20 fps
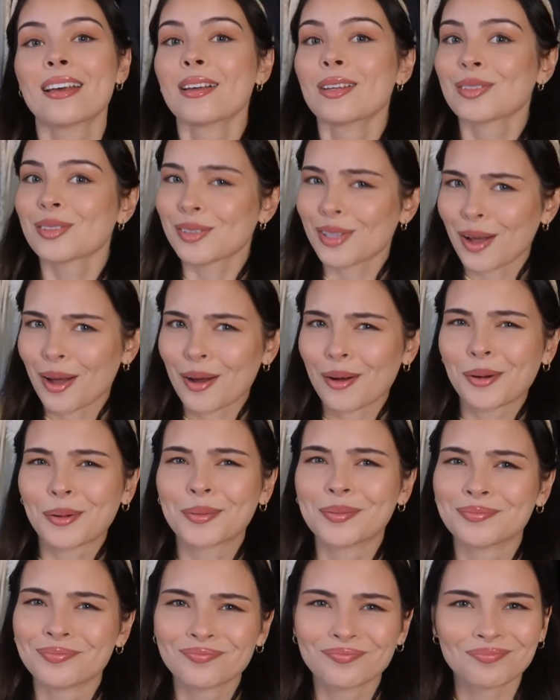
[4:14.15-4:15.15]
So
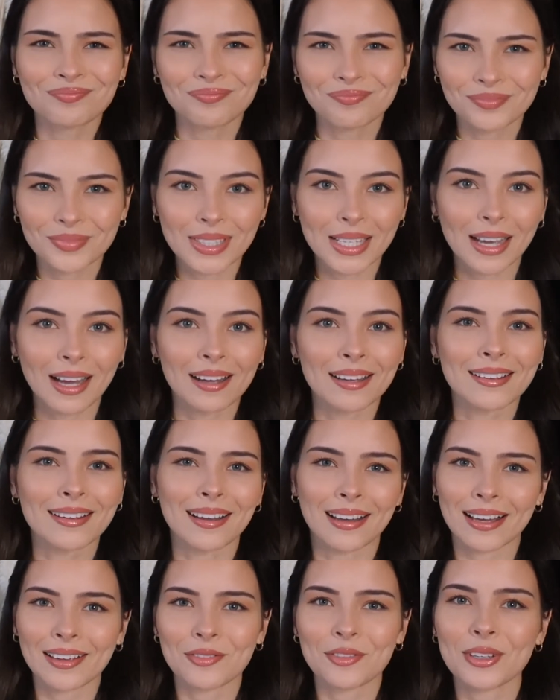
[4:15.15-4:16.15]
yeah,
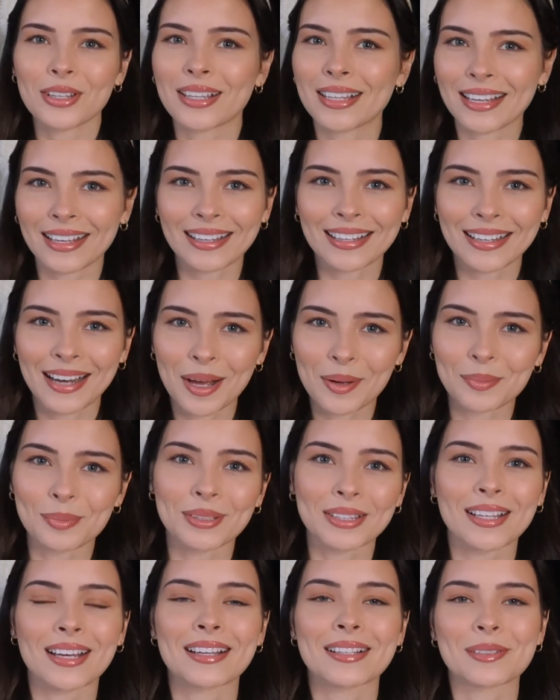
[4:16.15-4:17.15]
I feel like I can
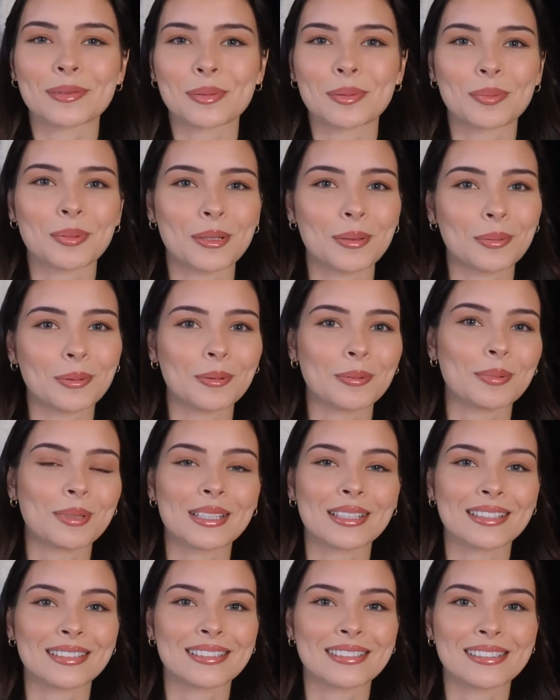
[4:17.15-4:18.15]
empathize with people
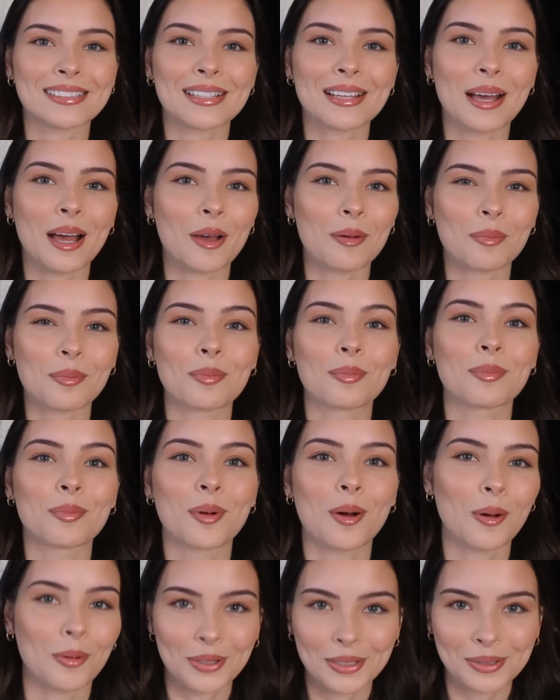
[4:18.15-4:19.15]
because I'm
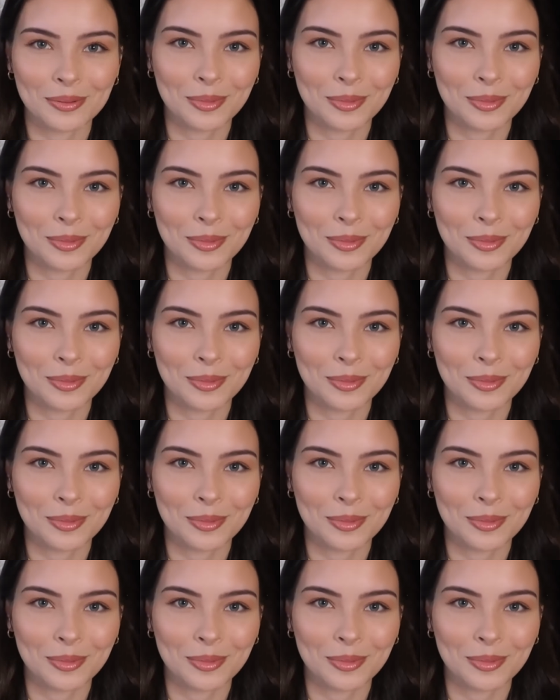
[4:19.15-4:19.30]
always